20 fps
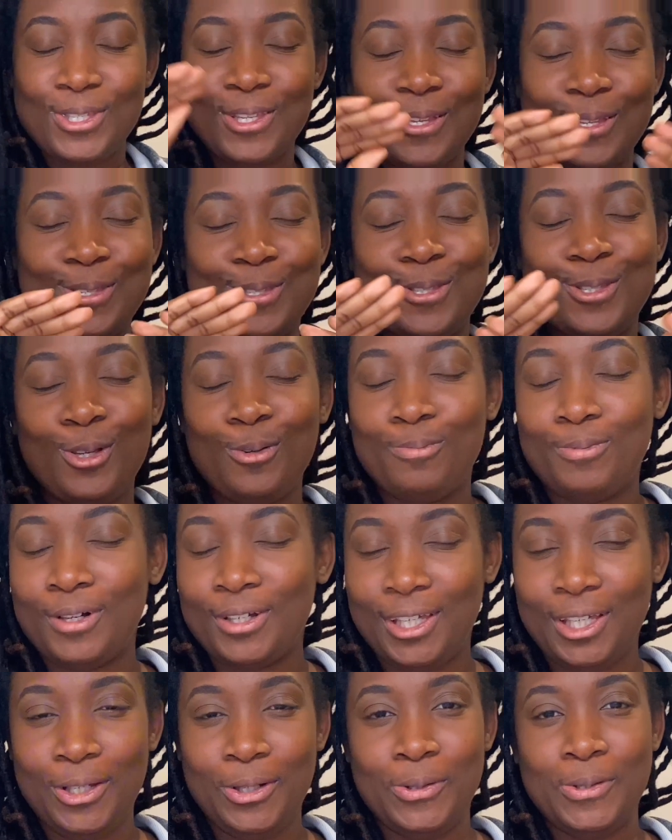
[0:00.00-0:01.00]
super
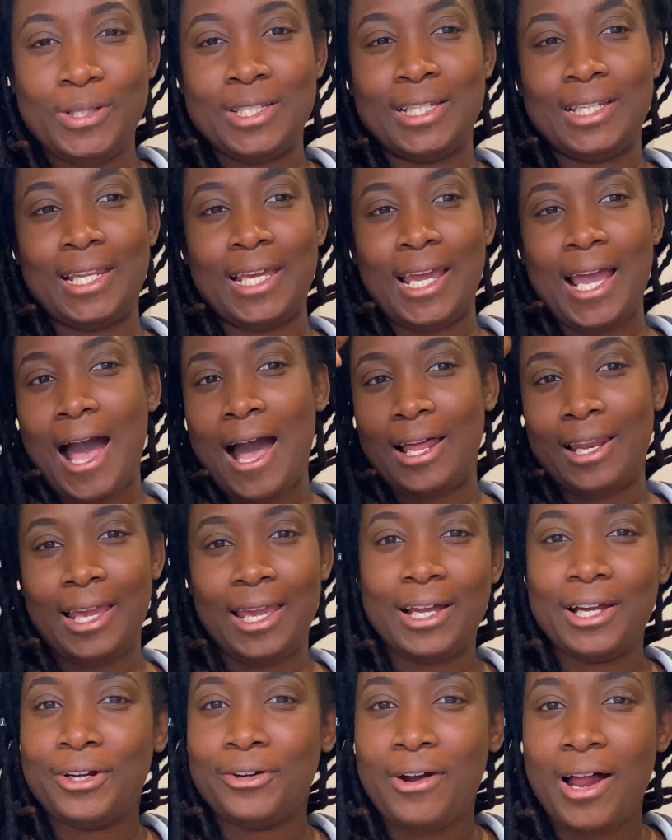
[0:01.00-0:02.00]
cute. They had a
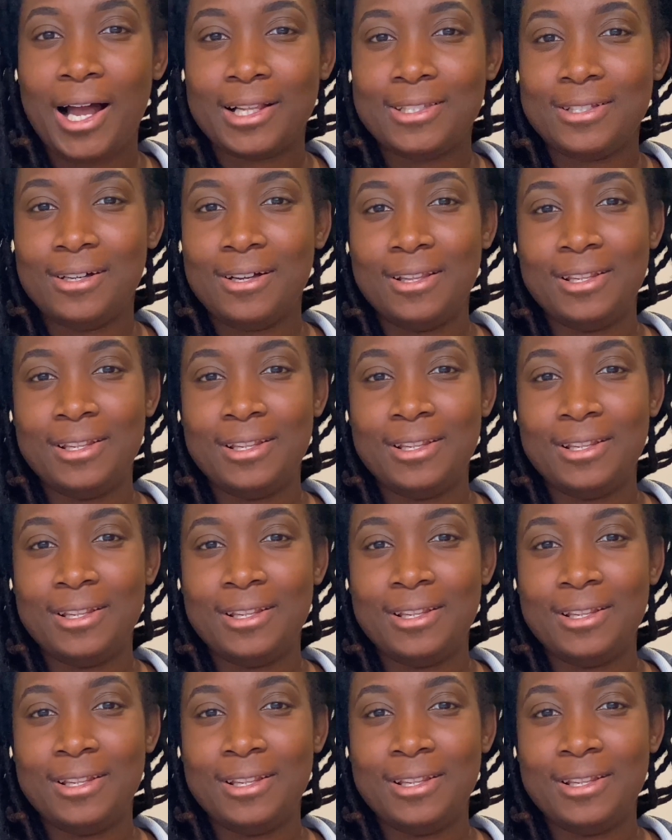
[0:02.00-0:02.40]
character in